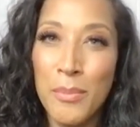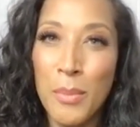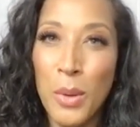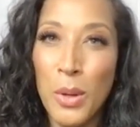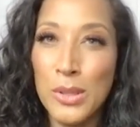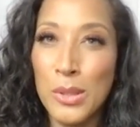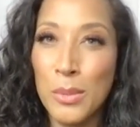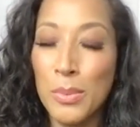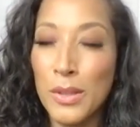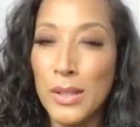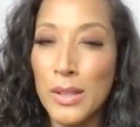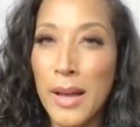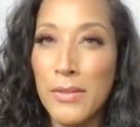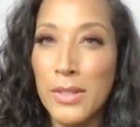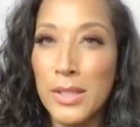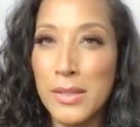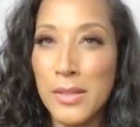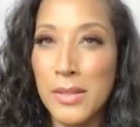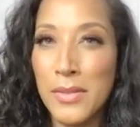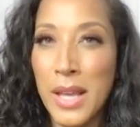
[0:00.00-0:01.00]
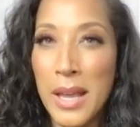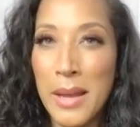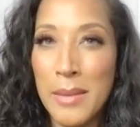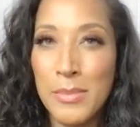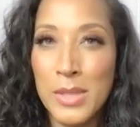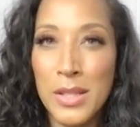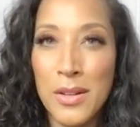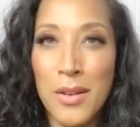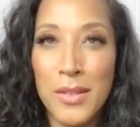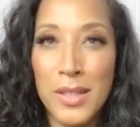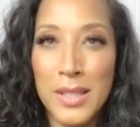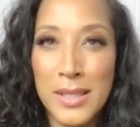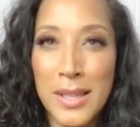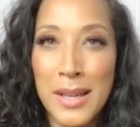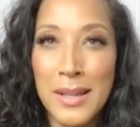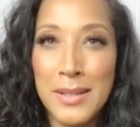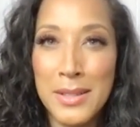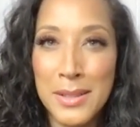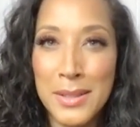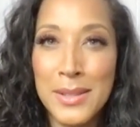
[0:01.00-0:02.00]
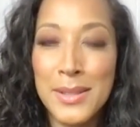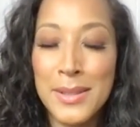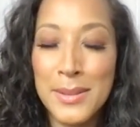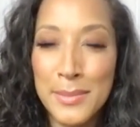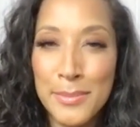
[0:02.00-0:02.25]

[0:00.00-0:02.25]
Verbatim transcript: multiple levels of games in all the sketches